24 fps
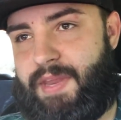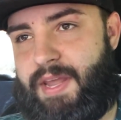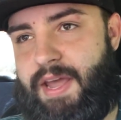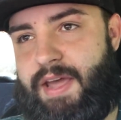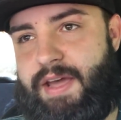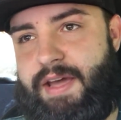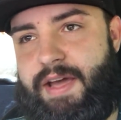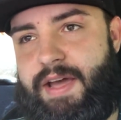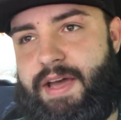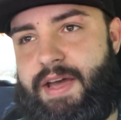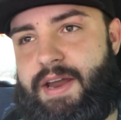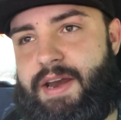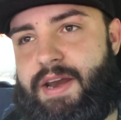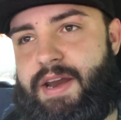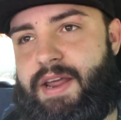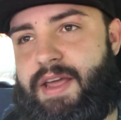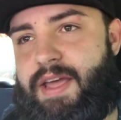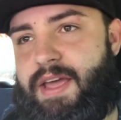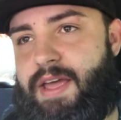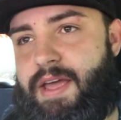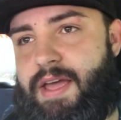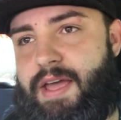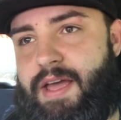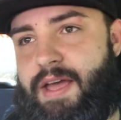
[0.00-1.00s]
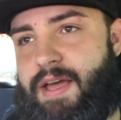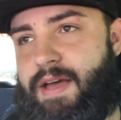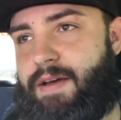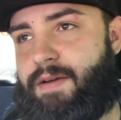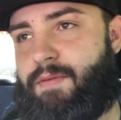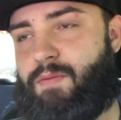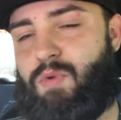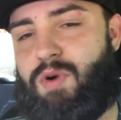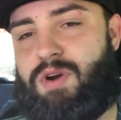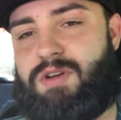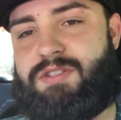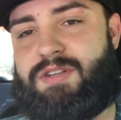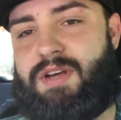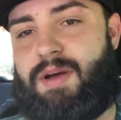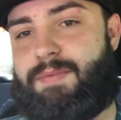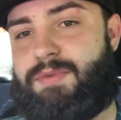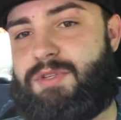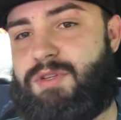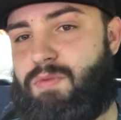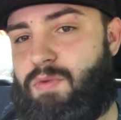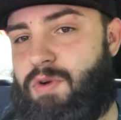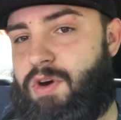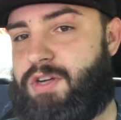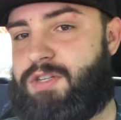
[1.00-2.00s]
and worst
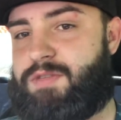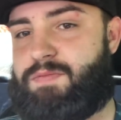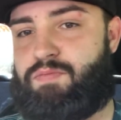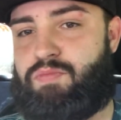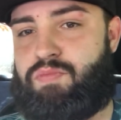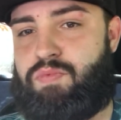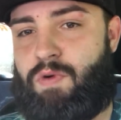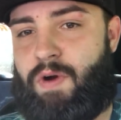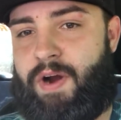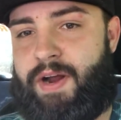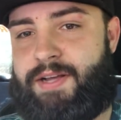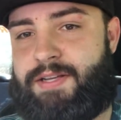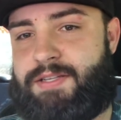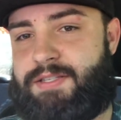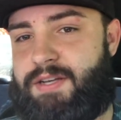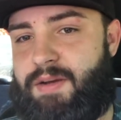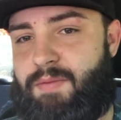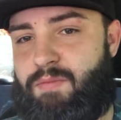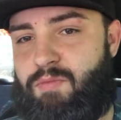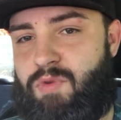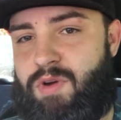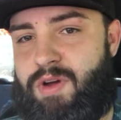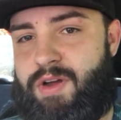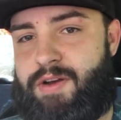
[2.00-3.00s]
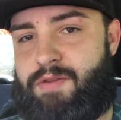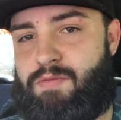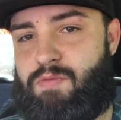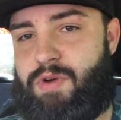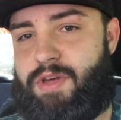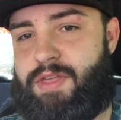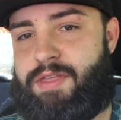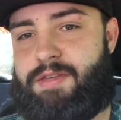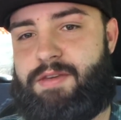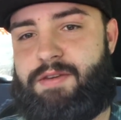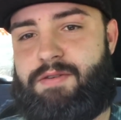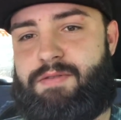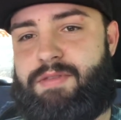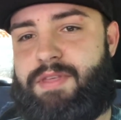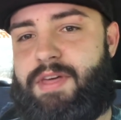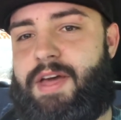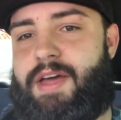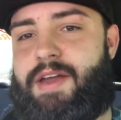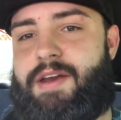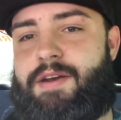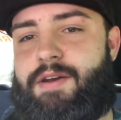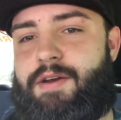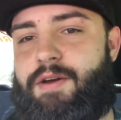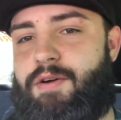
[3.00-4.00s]
comes to worst, bring someone with you
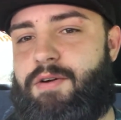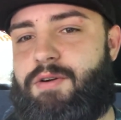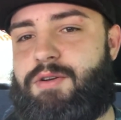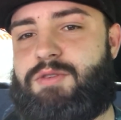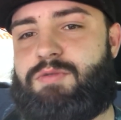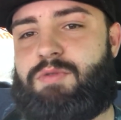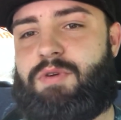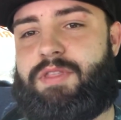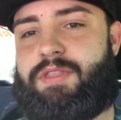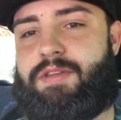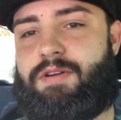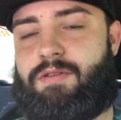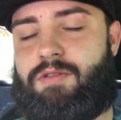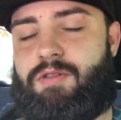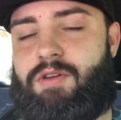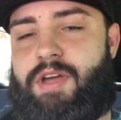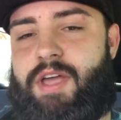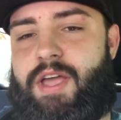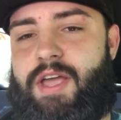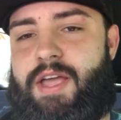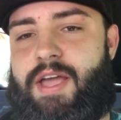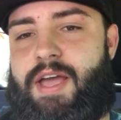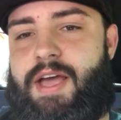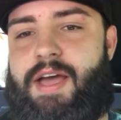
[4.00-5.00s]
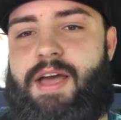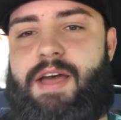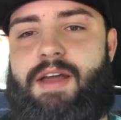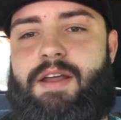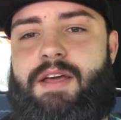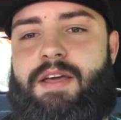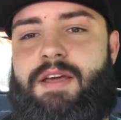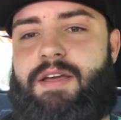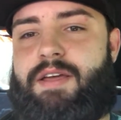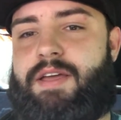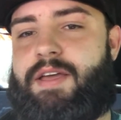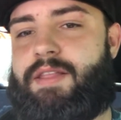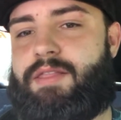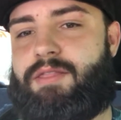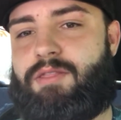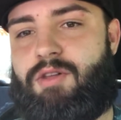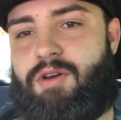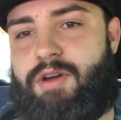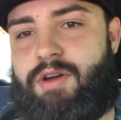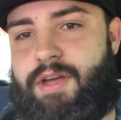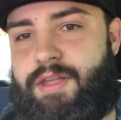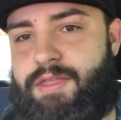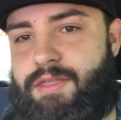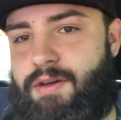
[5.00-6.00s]
that knows what they're looking at, can
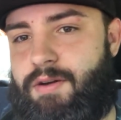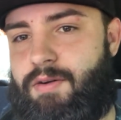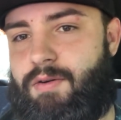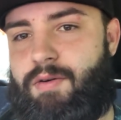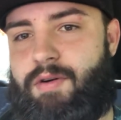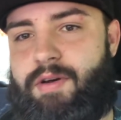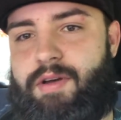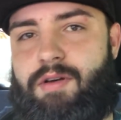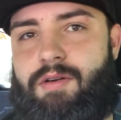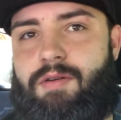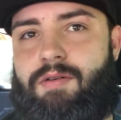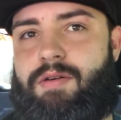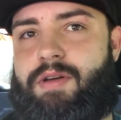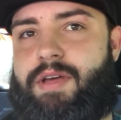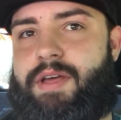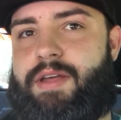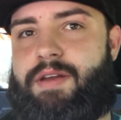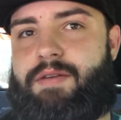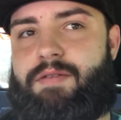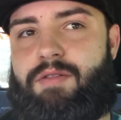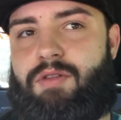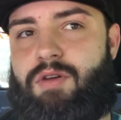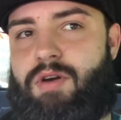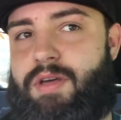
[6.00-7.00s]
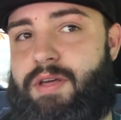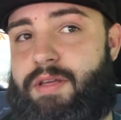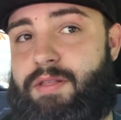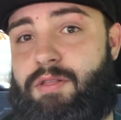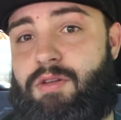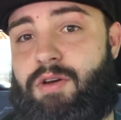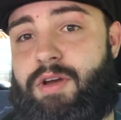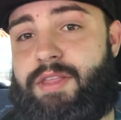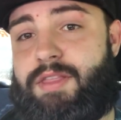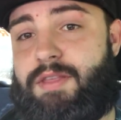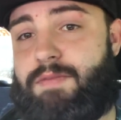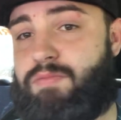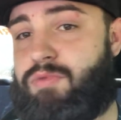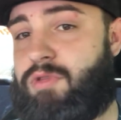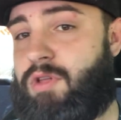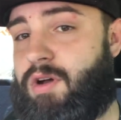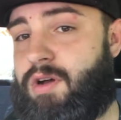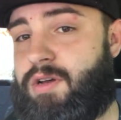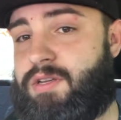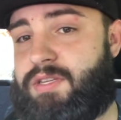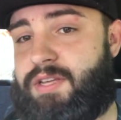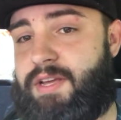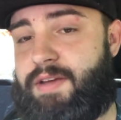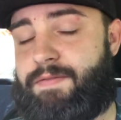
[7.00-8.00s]
look at the oil, can look at the
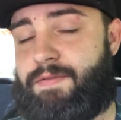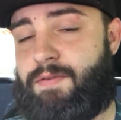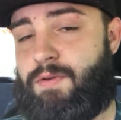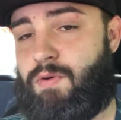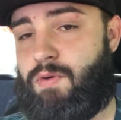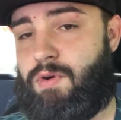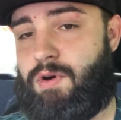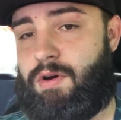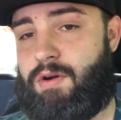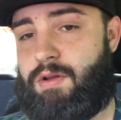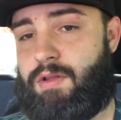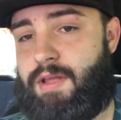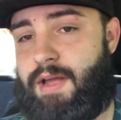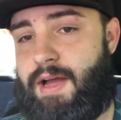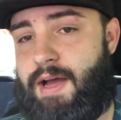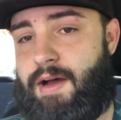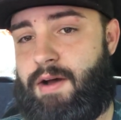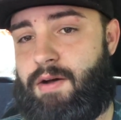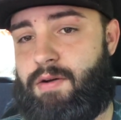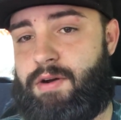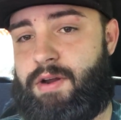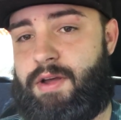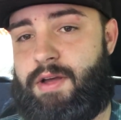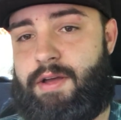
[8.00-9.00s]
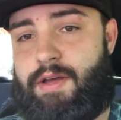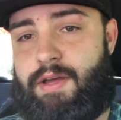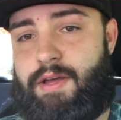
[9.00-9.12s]
plugs if you are allowed,